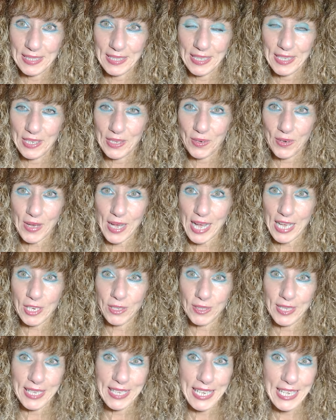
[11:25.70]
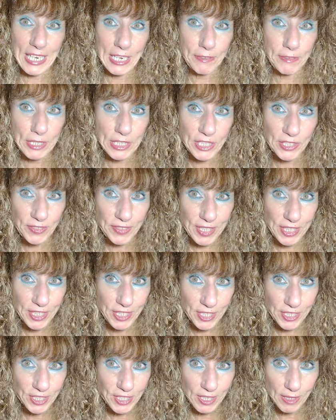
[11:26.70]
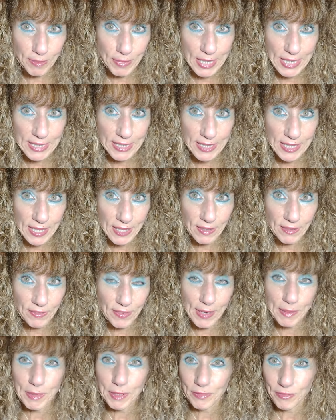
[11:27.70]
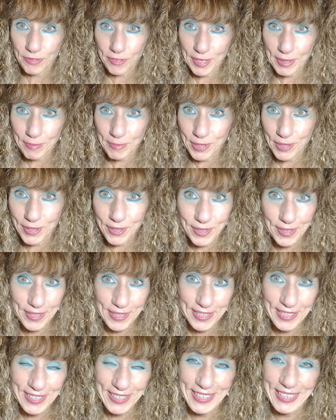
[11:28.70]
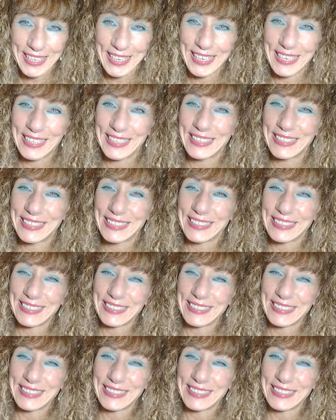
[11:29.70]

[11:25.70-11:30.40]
You know, I don't like any restrictions on myself. I'm a free bird, okay?